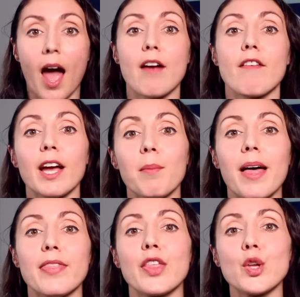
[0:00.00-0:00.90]
I
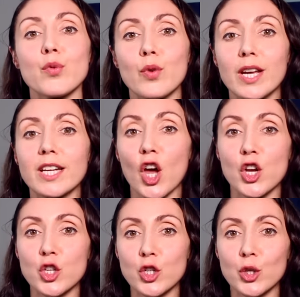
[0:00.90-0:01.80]
recommend that you read a
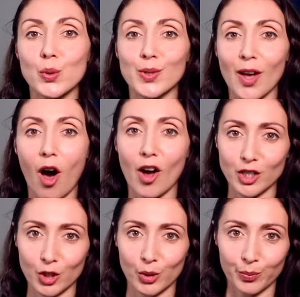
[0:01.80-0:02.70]
news
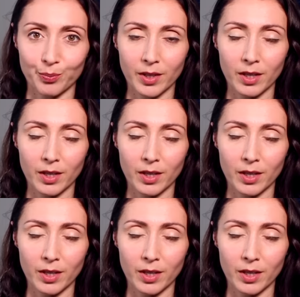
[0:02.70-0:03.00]
article.